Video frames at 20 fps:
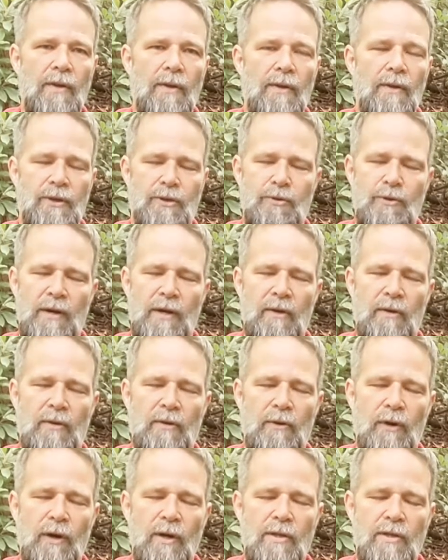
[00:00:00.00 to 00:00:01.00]
The trail
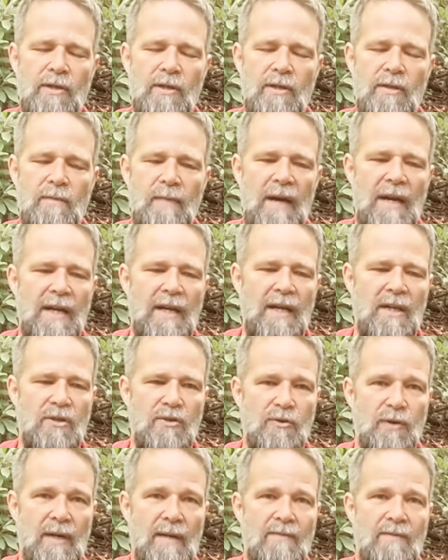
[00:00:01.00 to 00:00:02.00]
crosses many
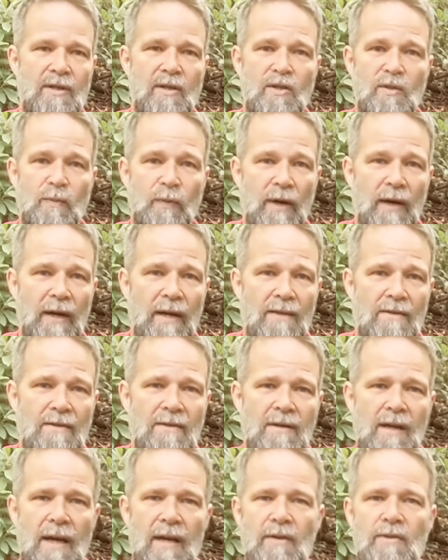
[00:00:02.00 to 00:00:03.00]
streams and
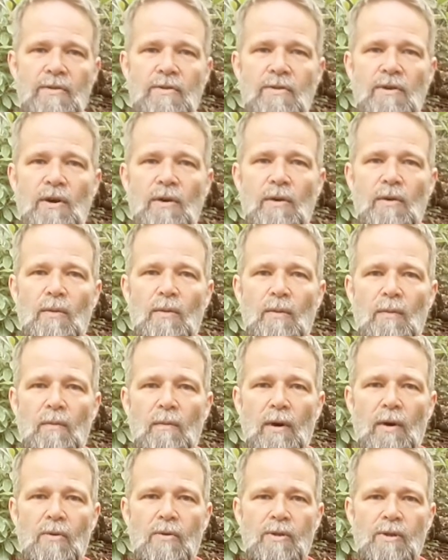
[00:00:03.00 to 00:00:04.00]
springs, and so
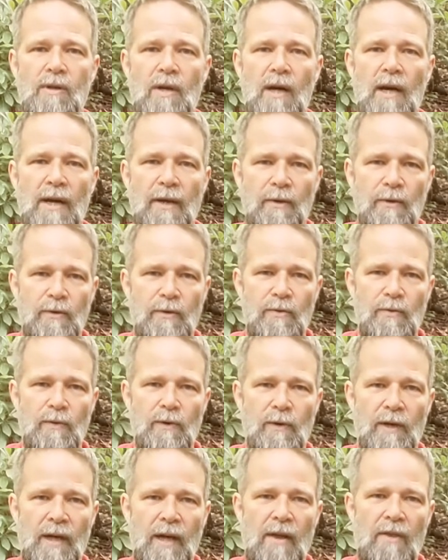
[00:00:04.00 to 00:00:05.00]
most hikers
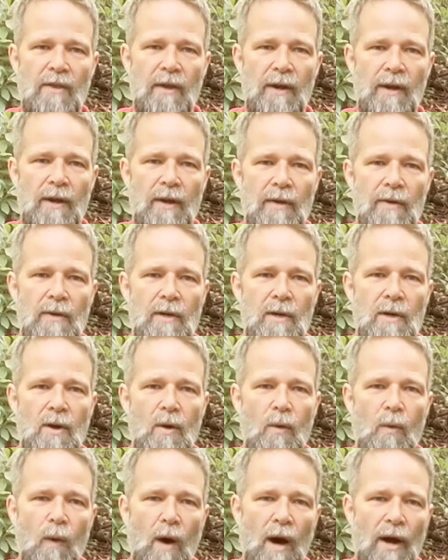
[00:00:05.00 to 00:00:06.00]
will get their
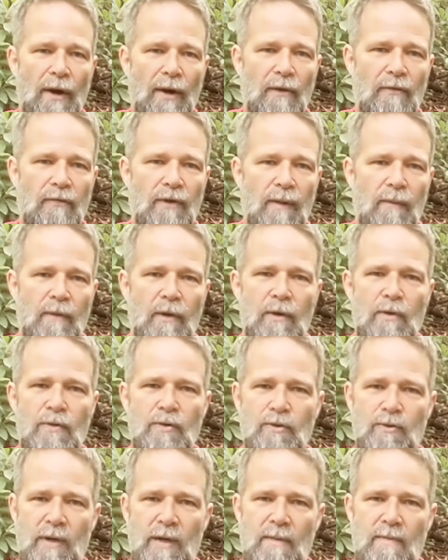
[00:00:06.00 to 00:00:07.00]
water from those
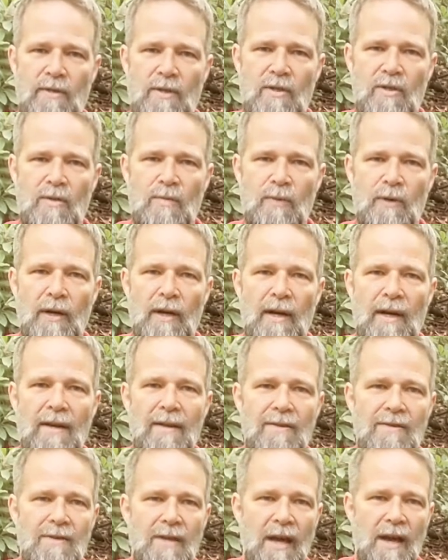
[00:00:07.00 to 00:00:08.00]
streams and
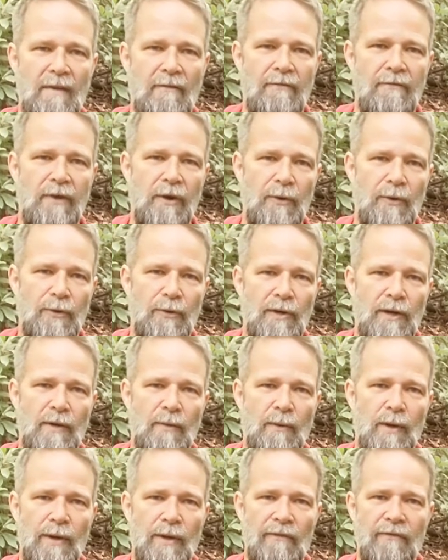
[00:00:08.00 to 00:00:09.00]
springs and filter
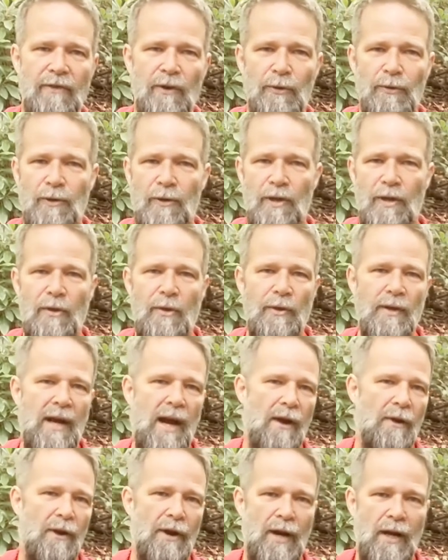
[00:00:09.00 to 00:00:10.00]
it with a filter that they're
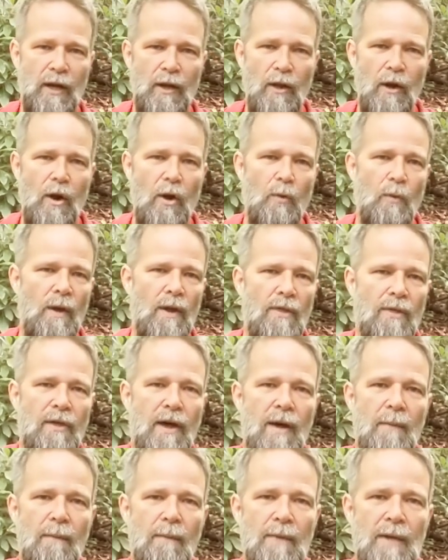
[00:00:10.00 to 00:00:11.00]
carrying along with
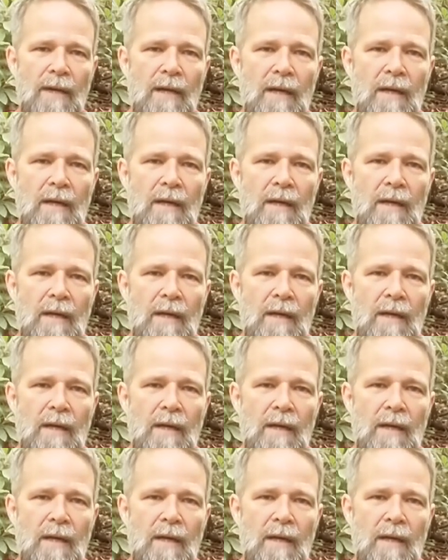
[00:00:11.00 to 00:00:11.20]
them,